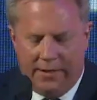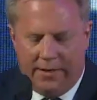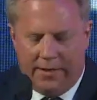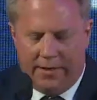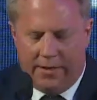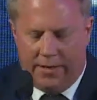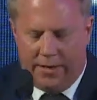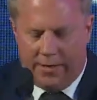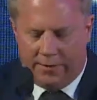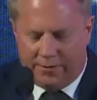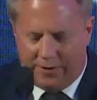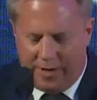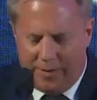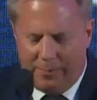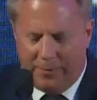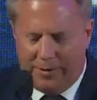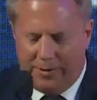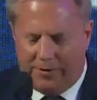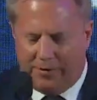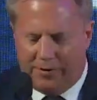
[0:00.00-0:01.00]
As
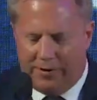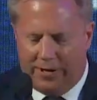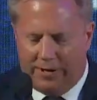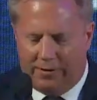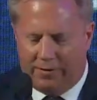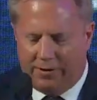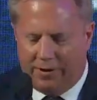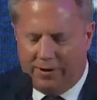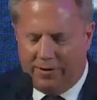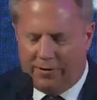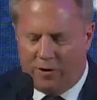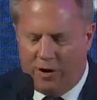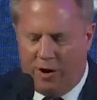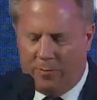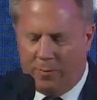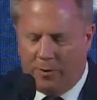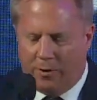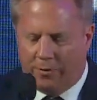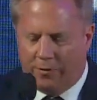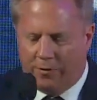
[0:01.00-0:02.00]
Deputy Secretary of
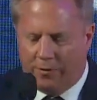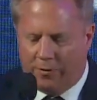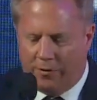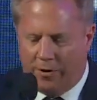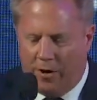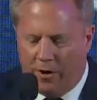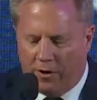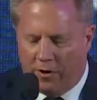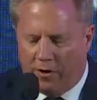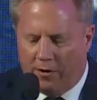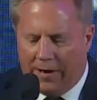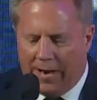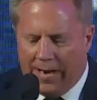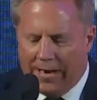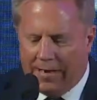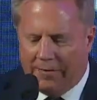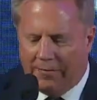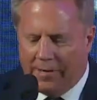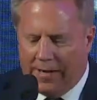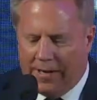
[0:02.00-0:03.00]
Commerce, Don
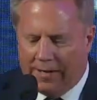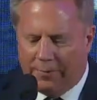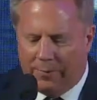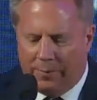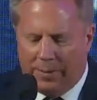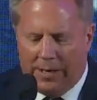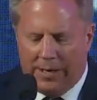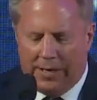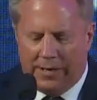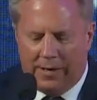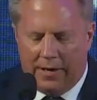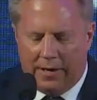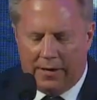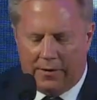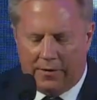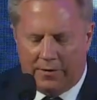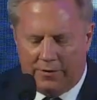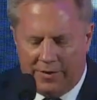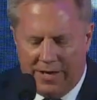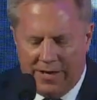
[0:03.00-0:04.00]
Graves has played
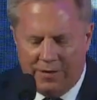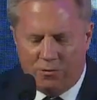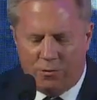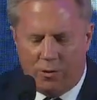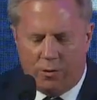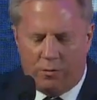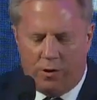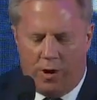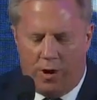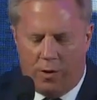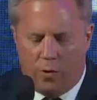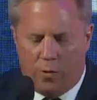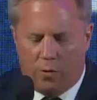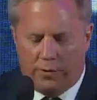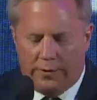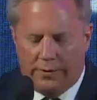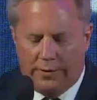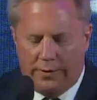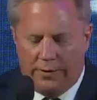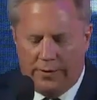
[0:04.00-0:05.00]
a central
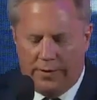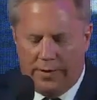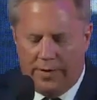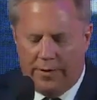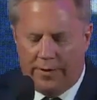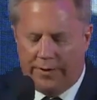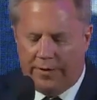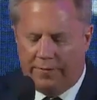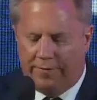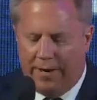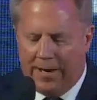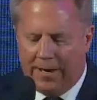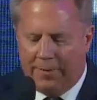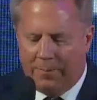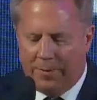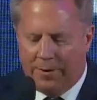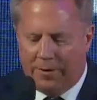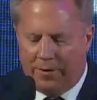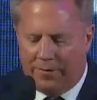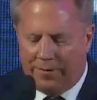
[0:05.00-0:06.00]
role in the
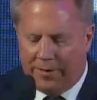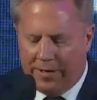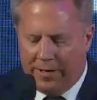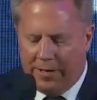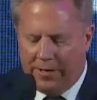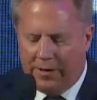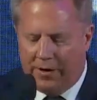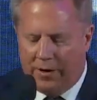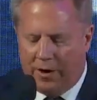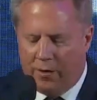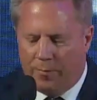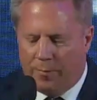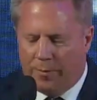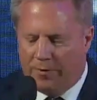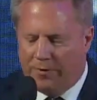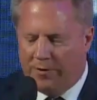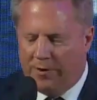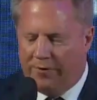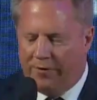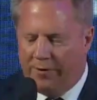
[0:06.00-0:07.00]
development of the
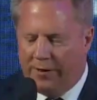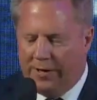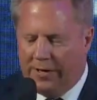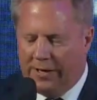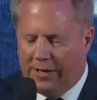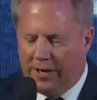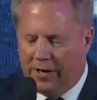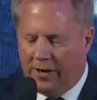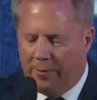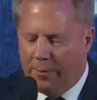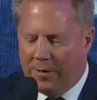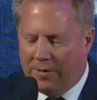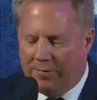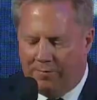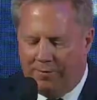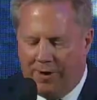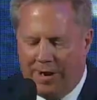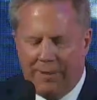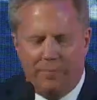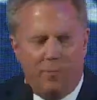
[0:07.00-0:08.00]
Indo-Pacific Economic
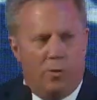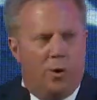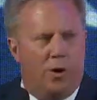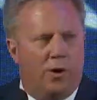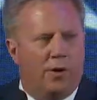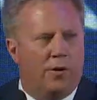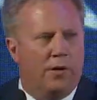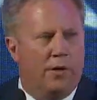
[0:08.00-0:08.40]
Framework,